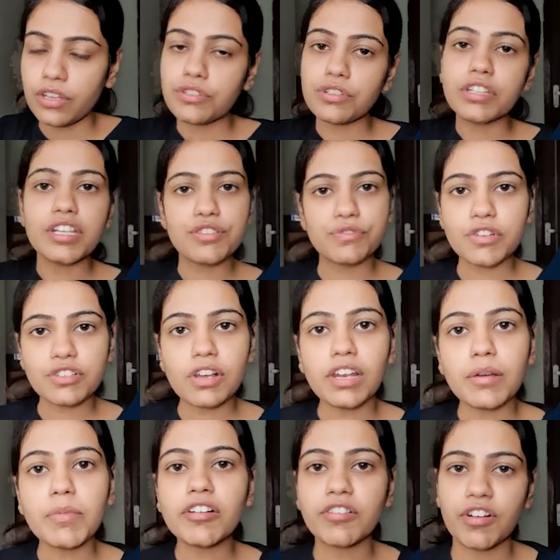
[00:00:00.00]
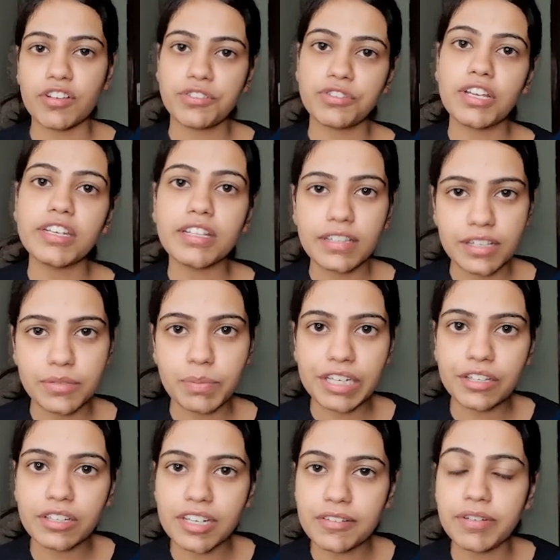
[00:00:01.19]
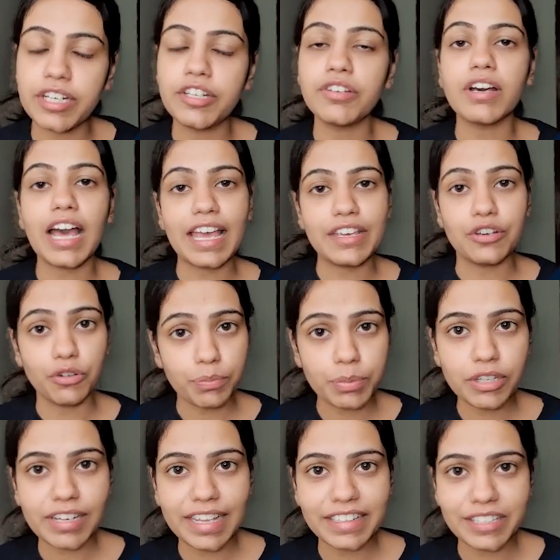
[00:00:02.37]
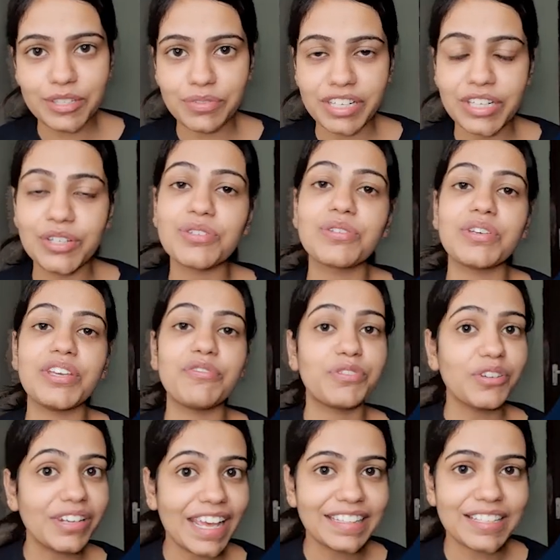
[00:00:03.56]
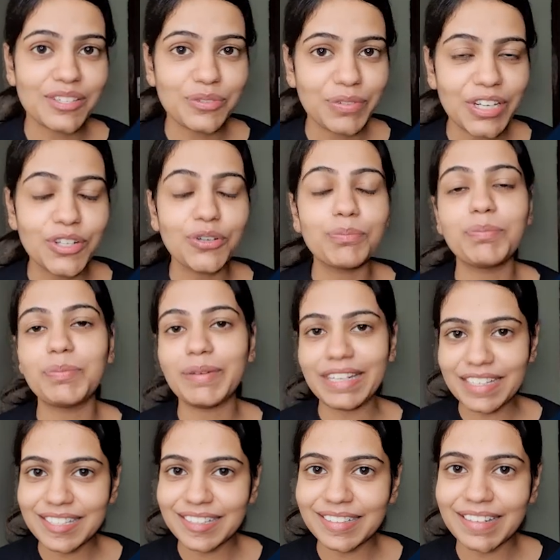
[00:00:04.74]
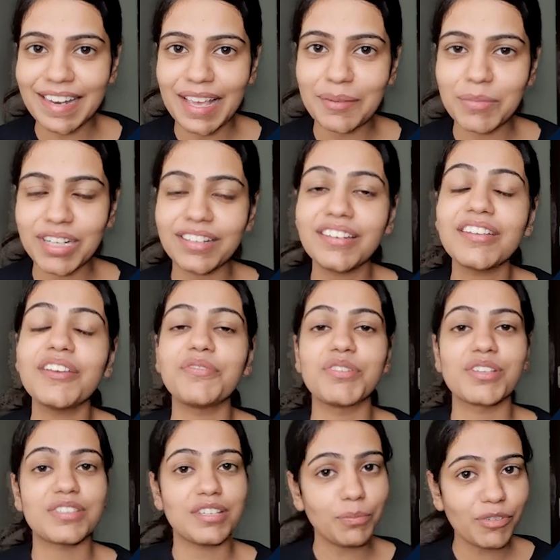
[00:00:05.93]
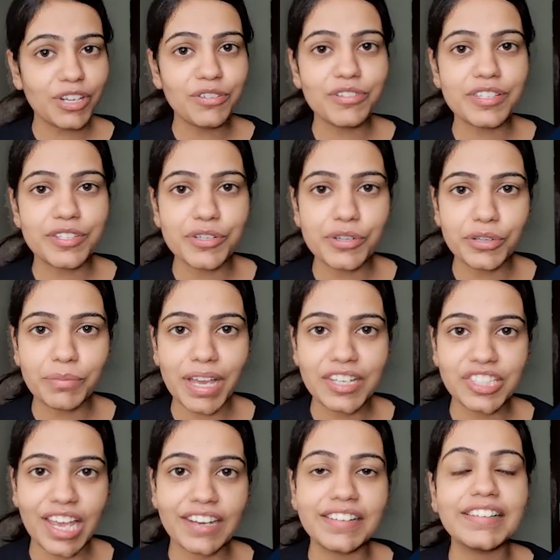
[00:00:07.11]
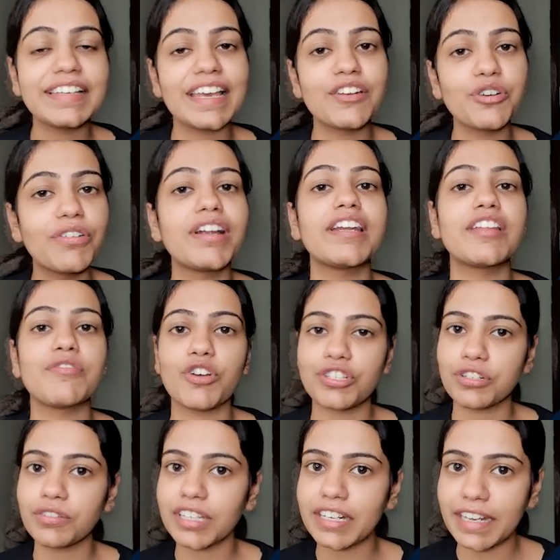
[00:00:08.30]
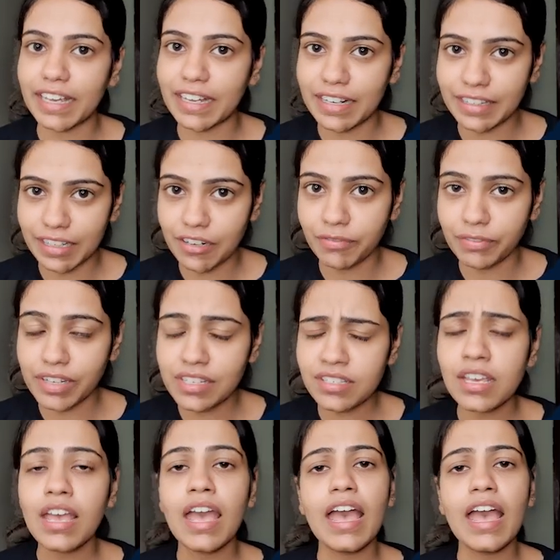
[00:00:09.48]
So this was all about cross join in this particular video. I hope you like this video. So if you like this video, please hit the like button. If you're someone who is new to my channel, can go ahead and watch out the tech content first.